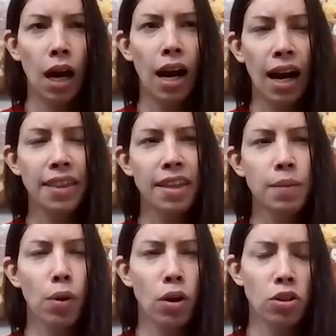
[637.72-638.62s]
I
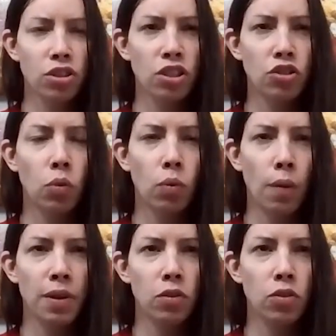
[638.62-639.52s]
think partially. So, I
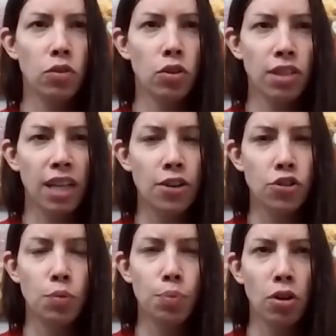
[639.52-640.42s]
mean, there's kind of
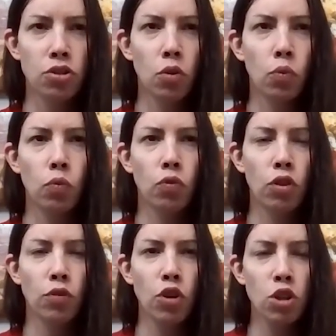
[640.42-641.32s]
two parts. So
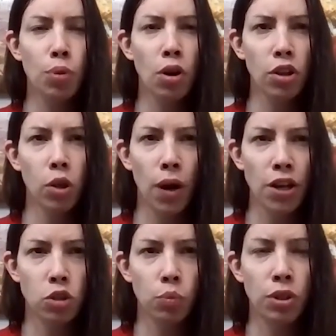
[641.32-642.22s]
for the first part of the
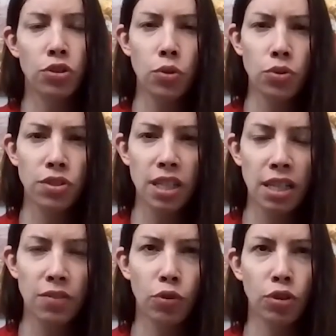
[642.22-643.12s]
question, we do
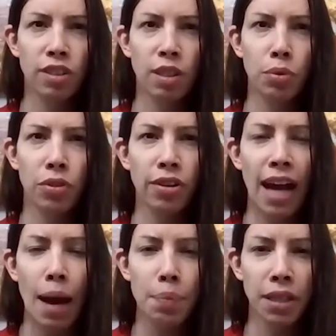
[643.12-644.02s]
see, for example, there
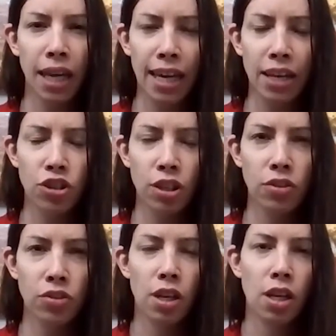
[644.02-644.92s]
are
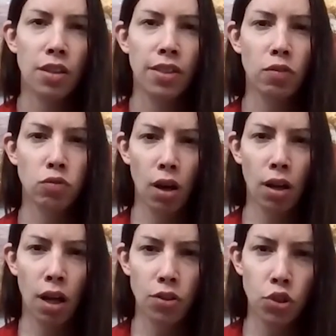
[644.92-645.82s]
applications that
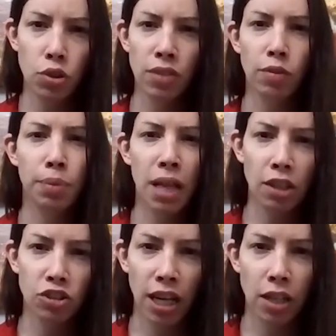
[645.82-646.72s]
run on two different
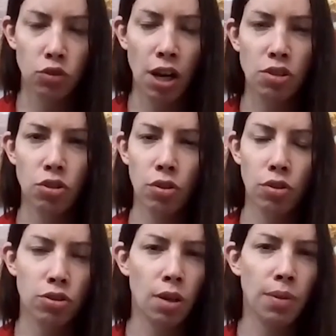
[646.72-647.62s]
blockchains, right? Mm-hmm. So
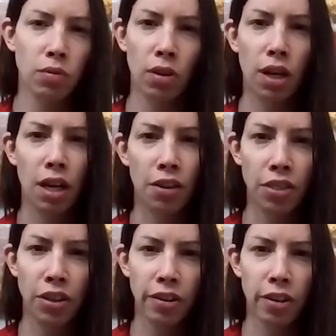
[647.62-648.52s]
there are some that run on
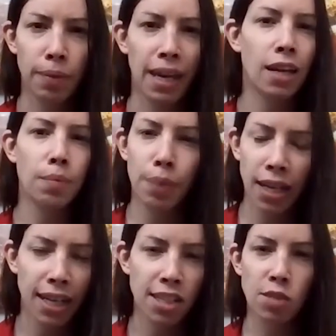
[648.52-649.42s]
Ethereum and
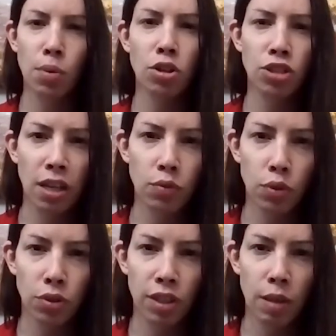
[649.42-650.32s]
Binance Smart Chain,
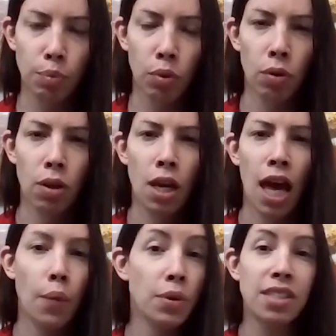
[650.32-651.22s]
for example.
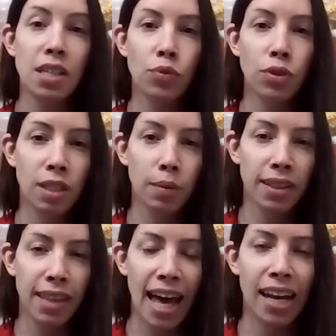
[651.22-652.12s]
And we see, for
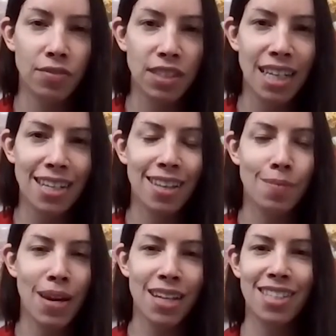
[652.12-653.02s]
example, like the NFTs,
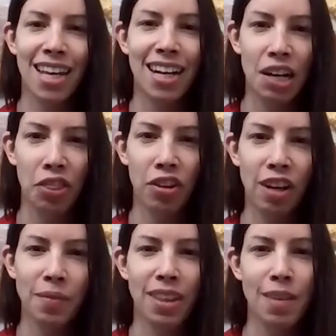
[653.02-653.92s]
they make a set on
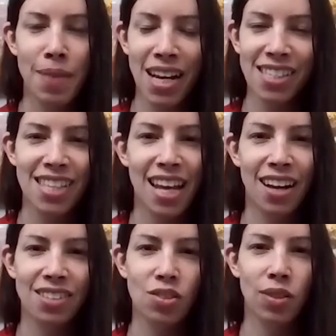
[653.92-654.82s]
Ethereum and they make a set
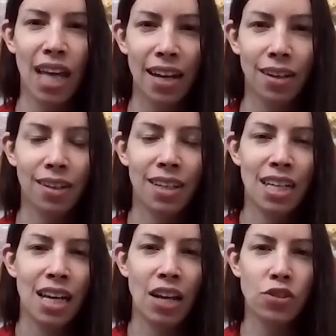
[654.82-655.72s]
on Solana.
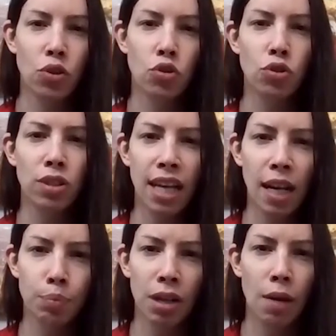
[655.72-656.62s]
And so there's really
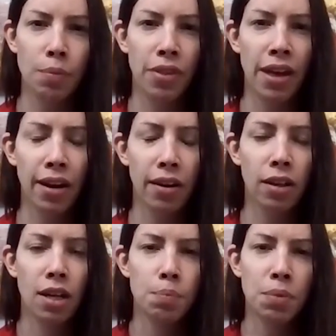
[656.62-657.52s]
not a problem there.
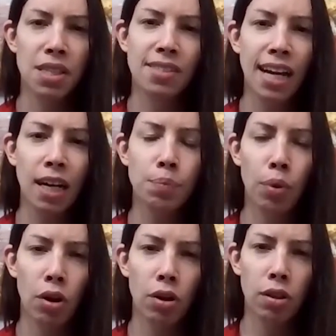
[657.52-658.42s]
But the
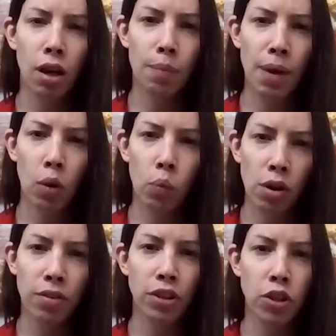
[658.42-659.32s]
second part about
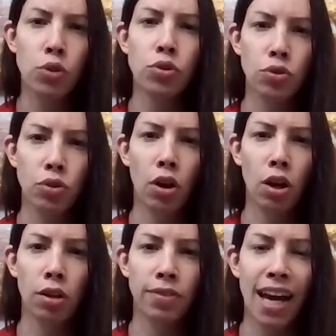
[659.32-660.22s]
where the users are,